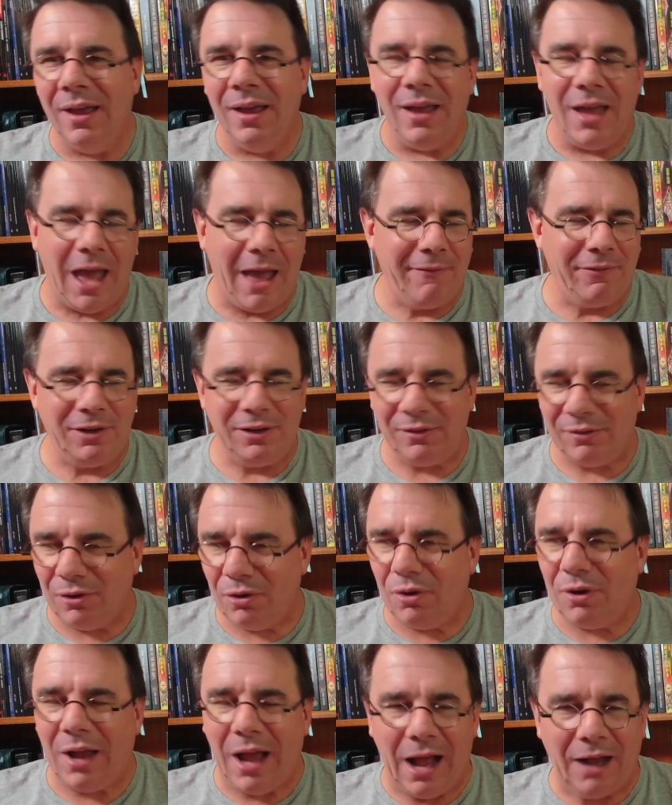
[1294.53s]
having to
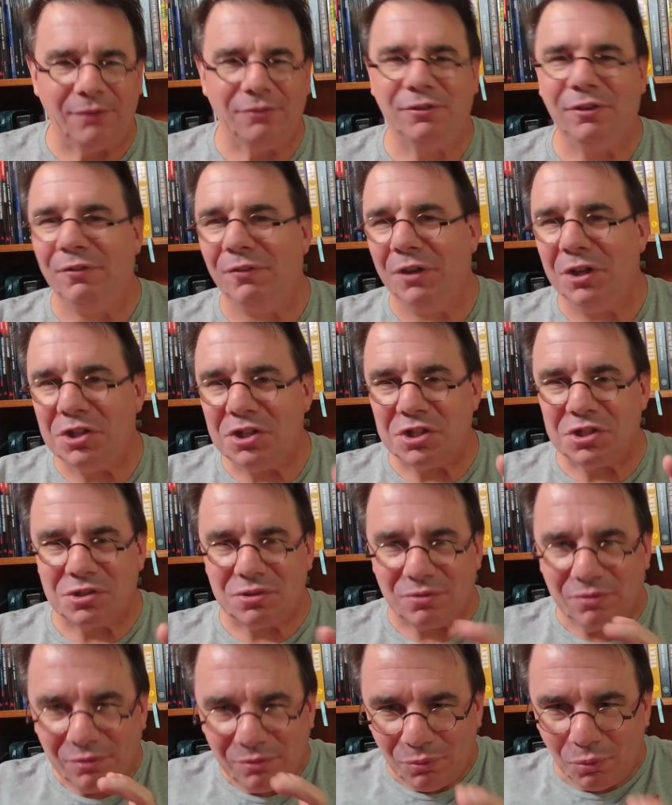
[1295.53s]
constantly just
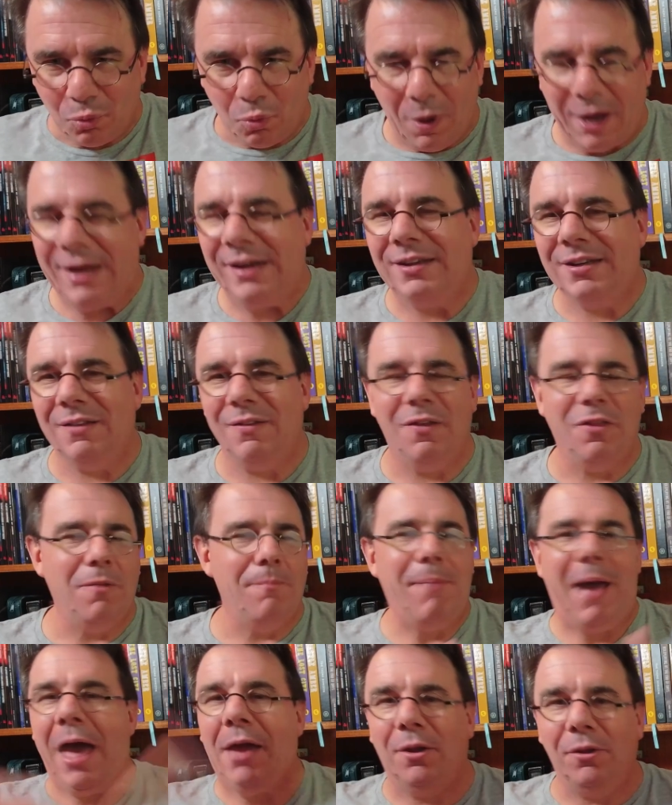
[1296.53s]
wait and then the
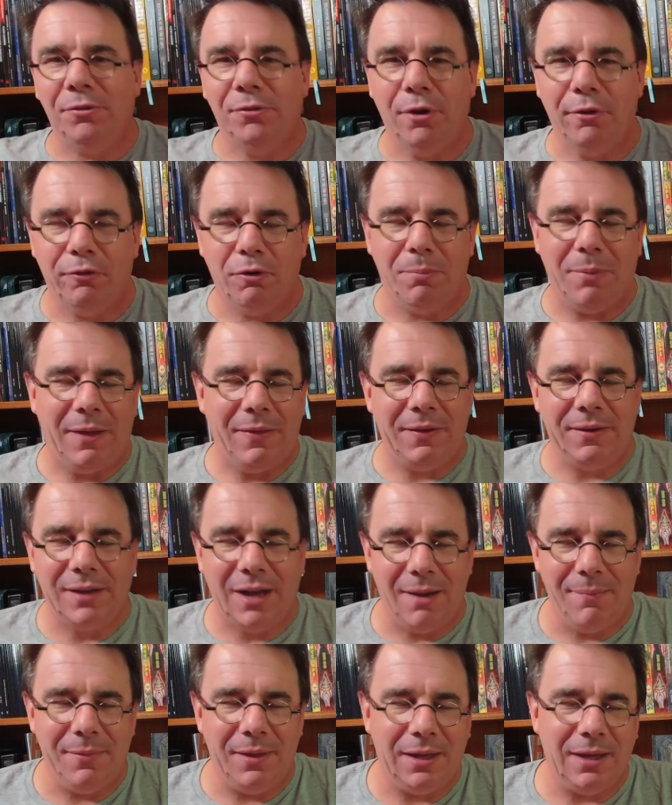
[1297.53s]
battle's over by the
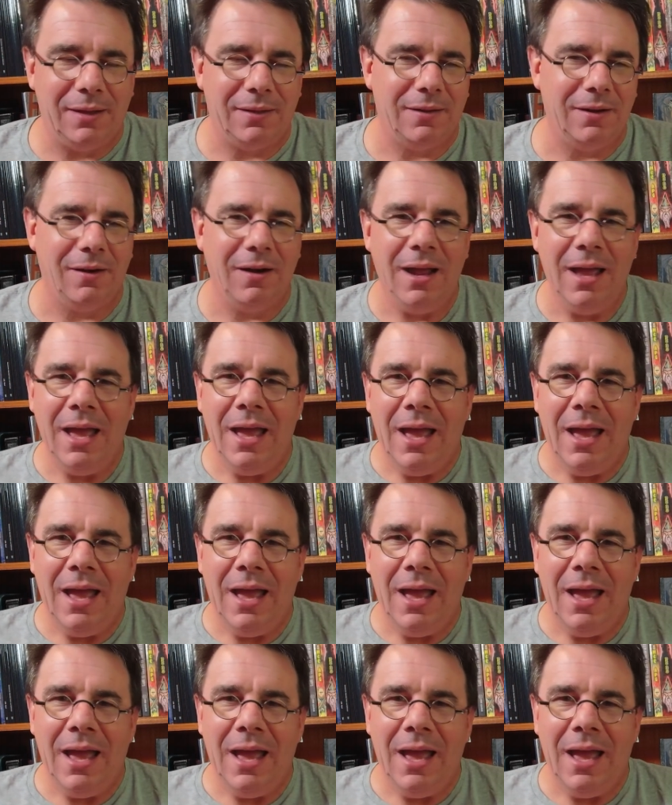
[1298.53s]
time they get there.